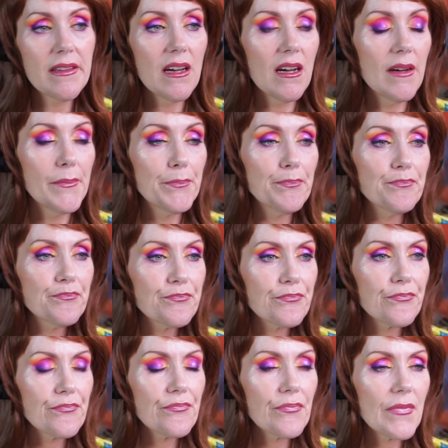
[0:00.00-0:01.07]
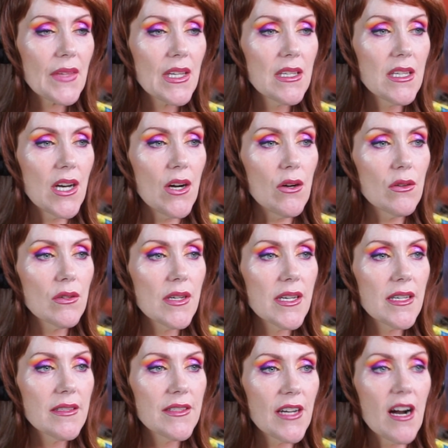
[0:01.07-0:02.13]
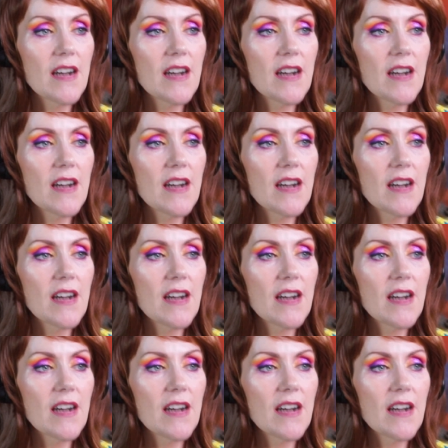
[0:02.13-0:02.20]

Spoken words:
There